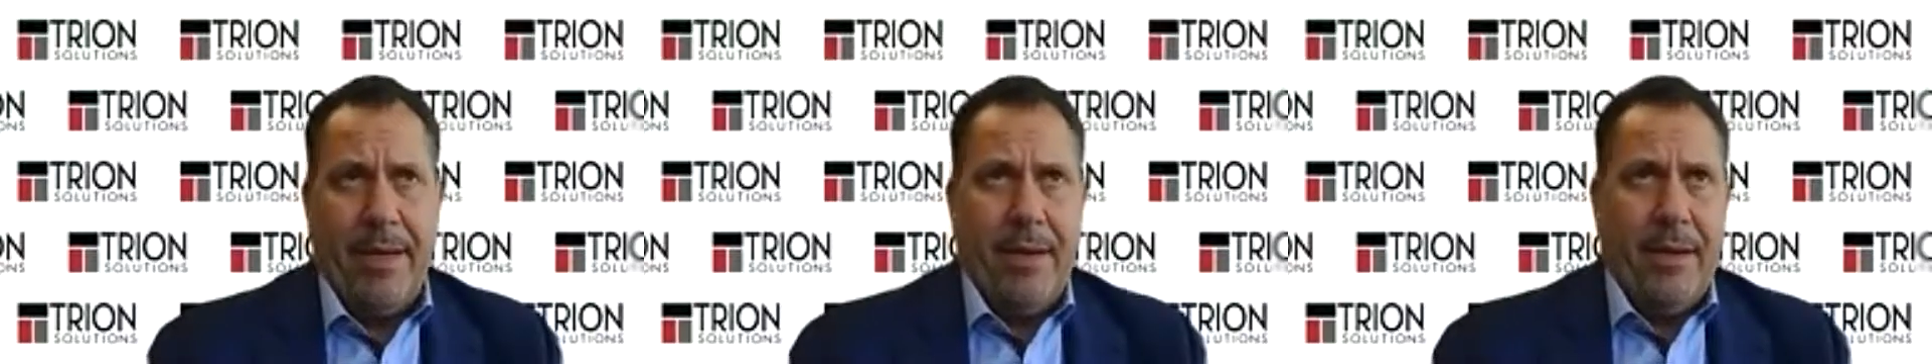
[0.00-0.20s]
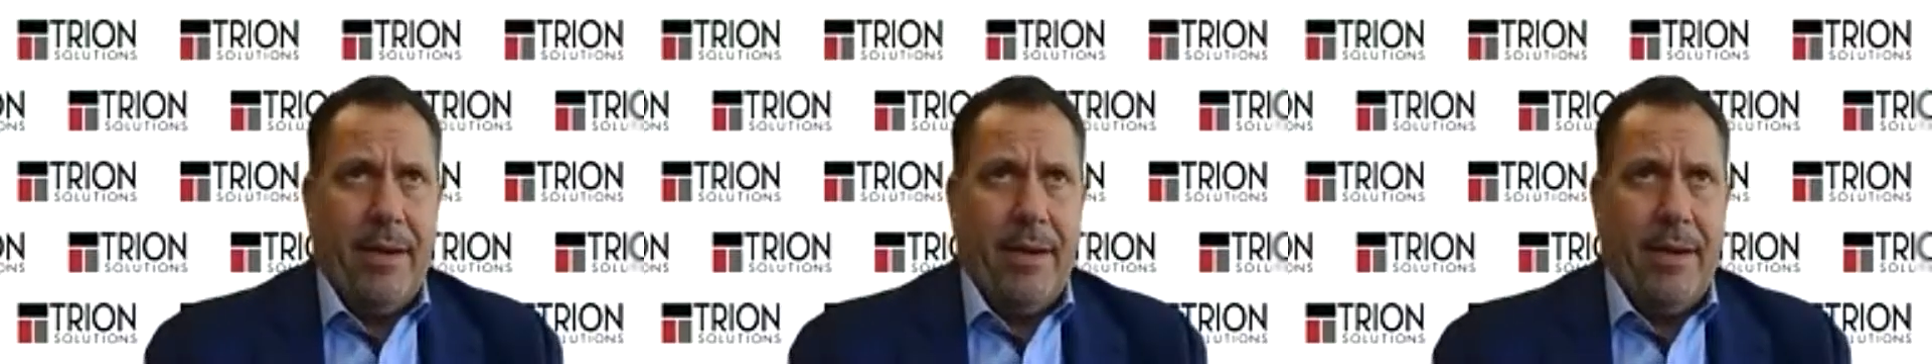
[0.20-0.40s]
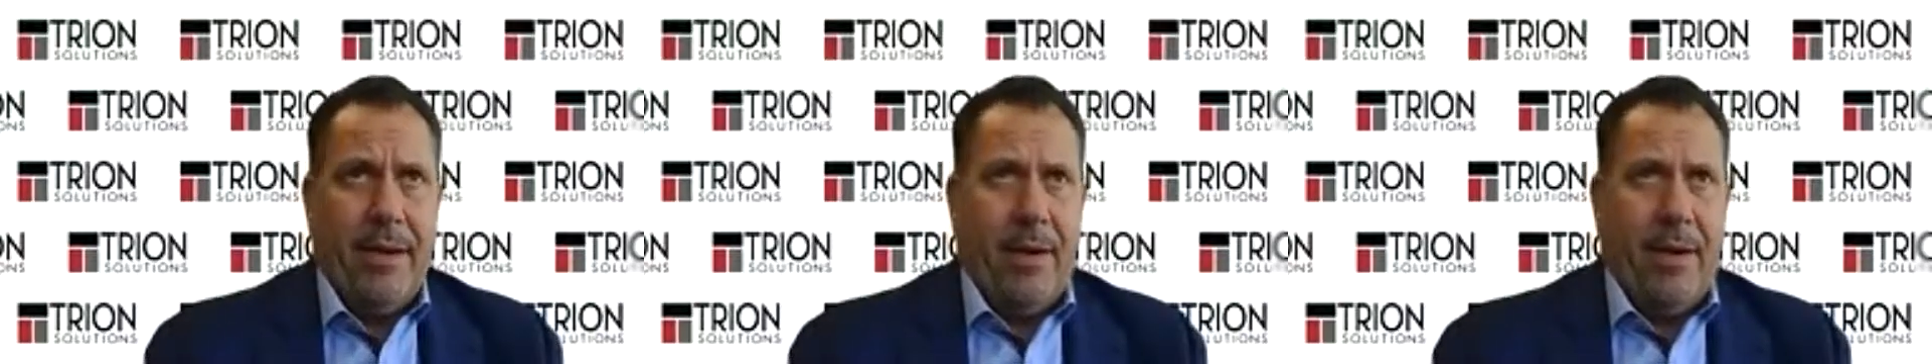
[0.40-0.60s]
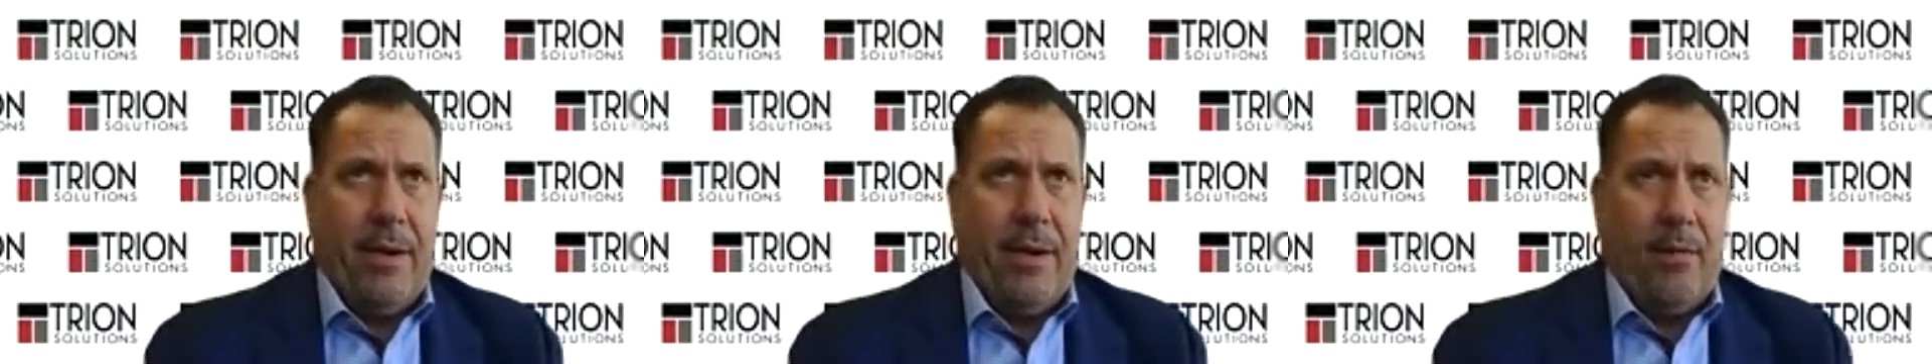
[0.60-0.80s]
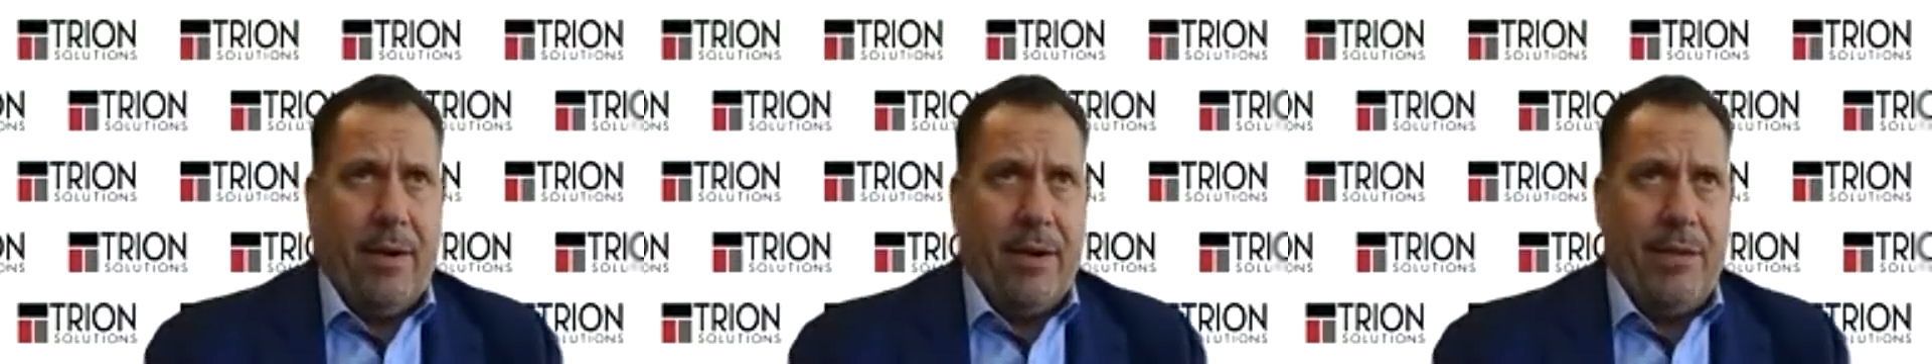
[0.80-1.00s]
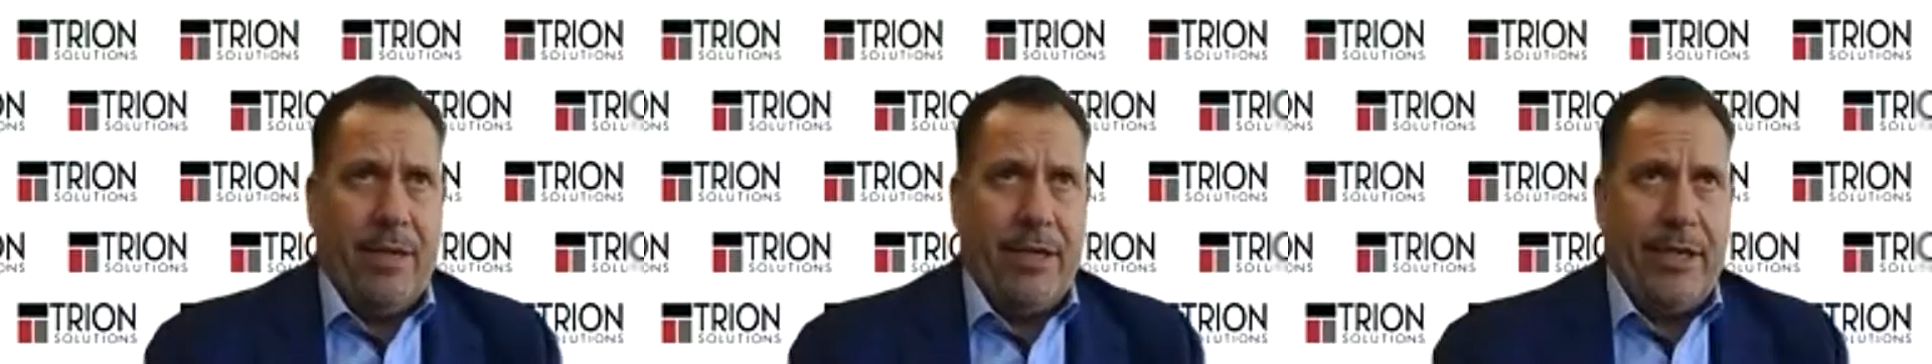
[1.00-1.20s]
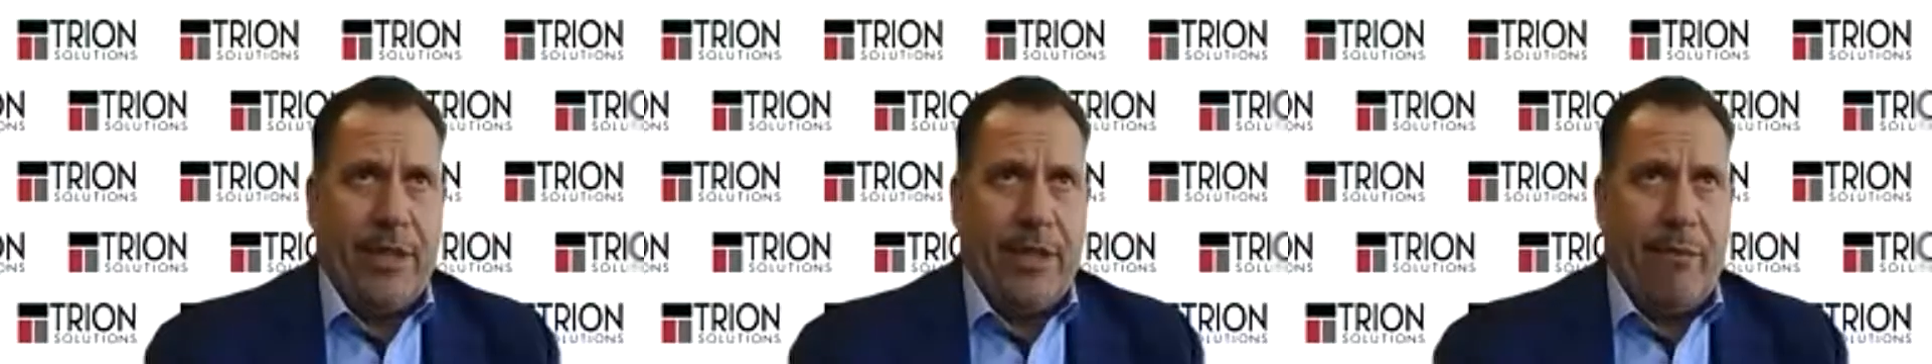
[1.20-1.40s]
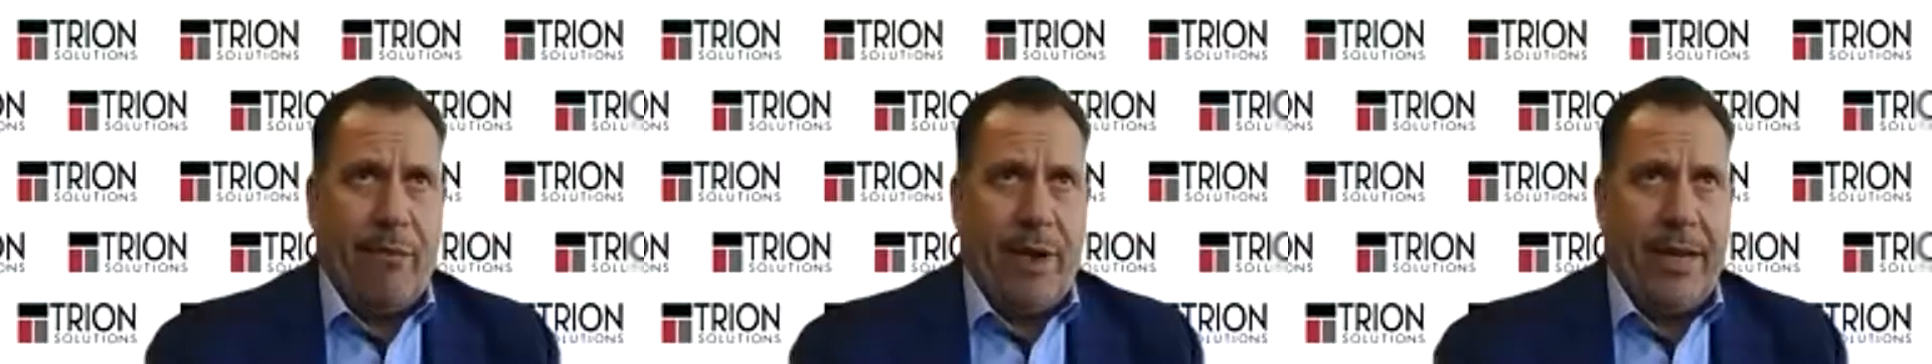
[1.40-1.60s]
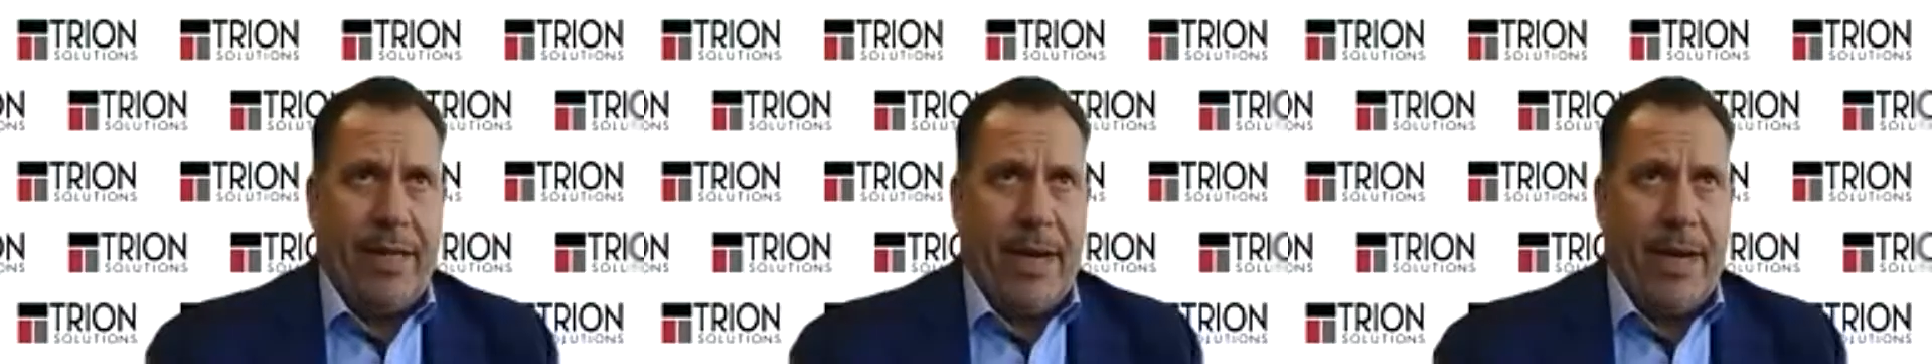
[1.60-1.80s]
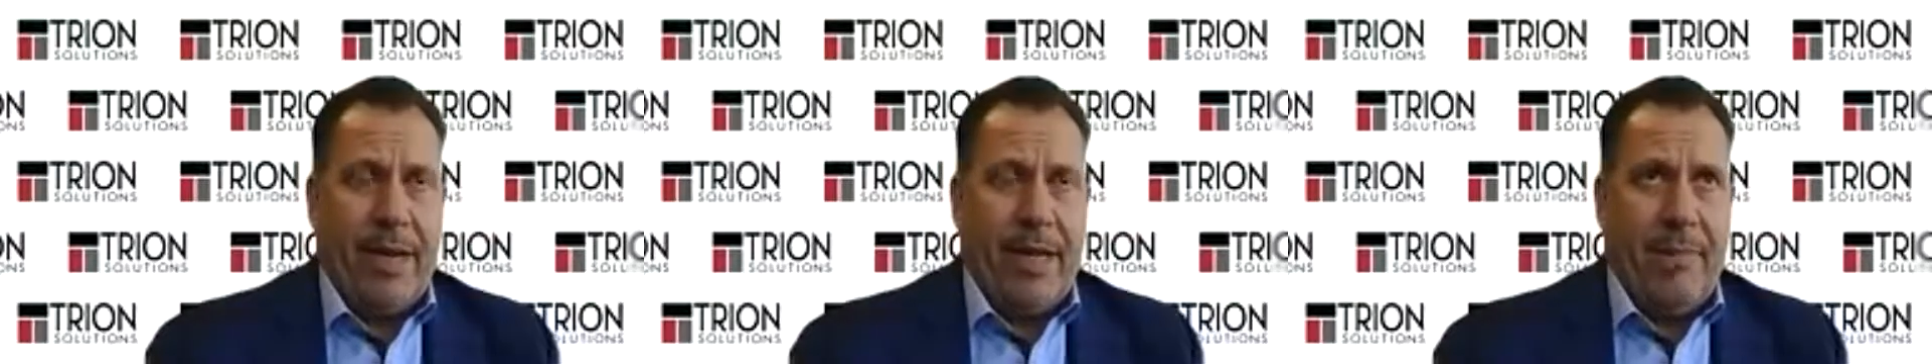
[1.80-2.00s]
One of the things you're going to want to
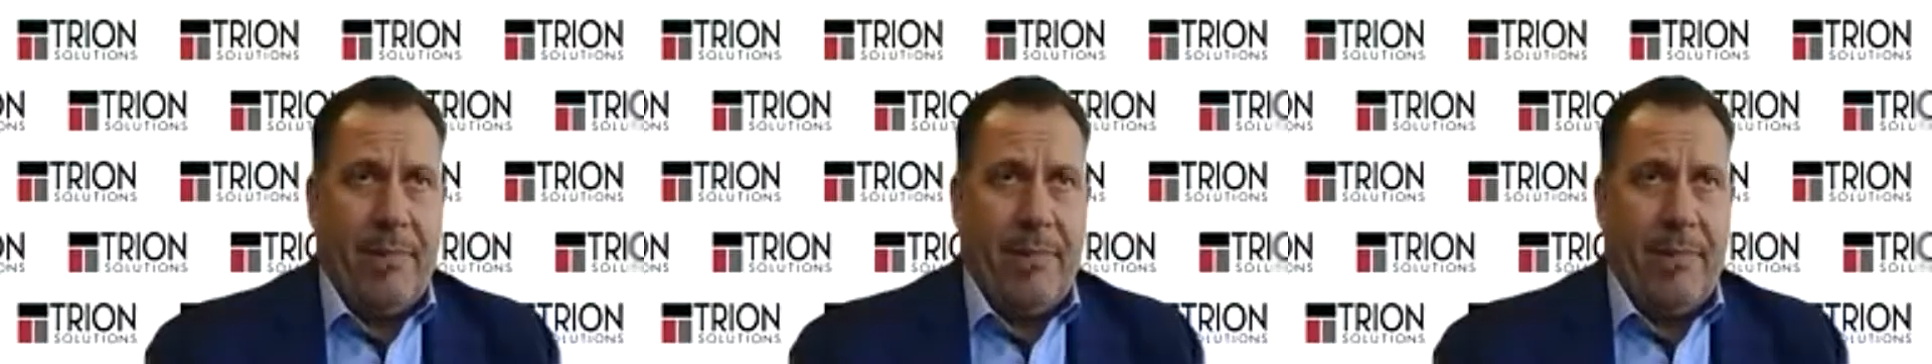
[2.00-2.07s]
document,